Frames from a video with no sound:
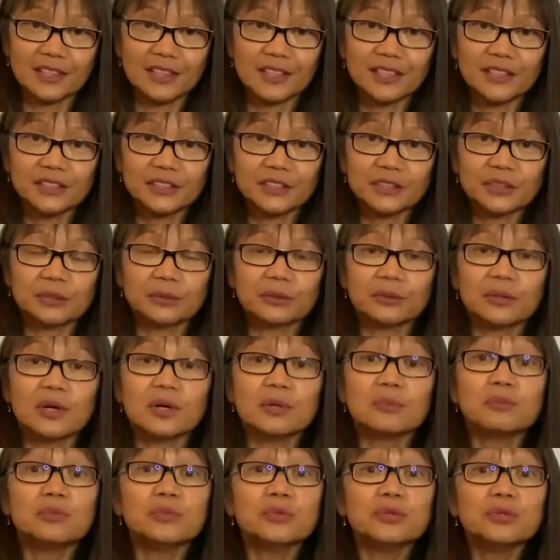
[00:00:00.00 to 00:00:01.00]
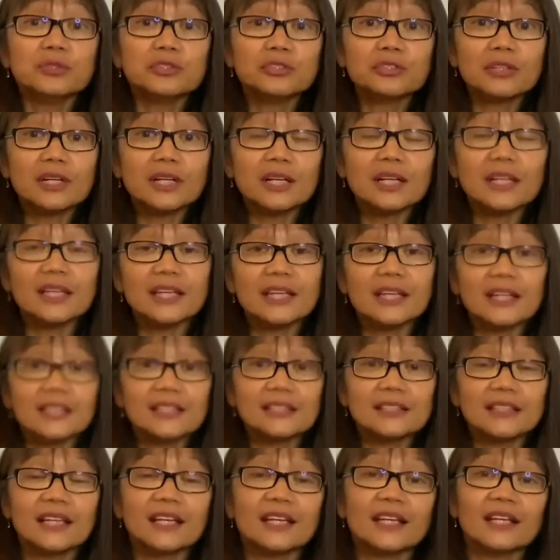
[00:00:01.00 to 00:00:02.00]
So mudra
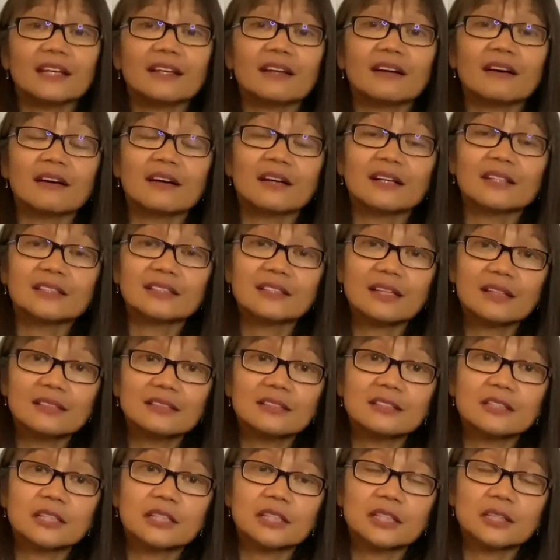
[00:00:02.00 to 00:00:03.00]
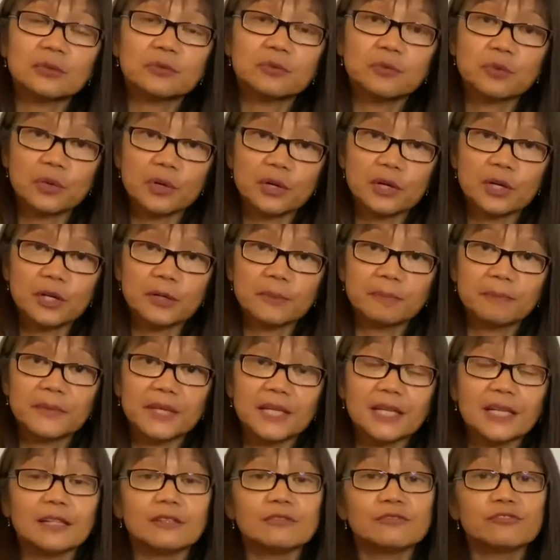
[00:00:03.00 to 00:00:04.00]
is a Sanskrit word
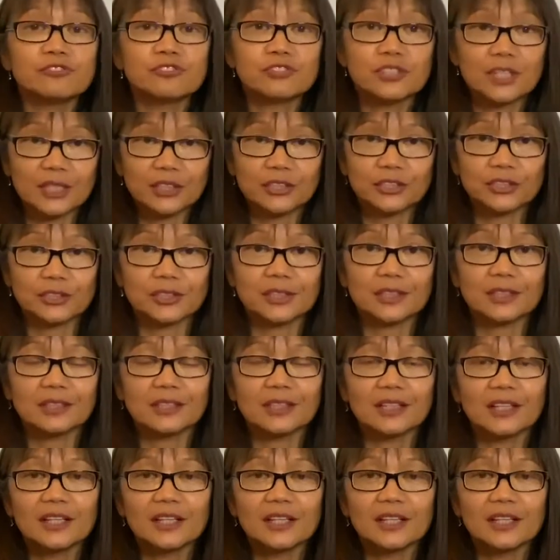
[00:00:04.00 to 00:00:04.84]
meaning gesture.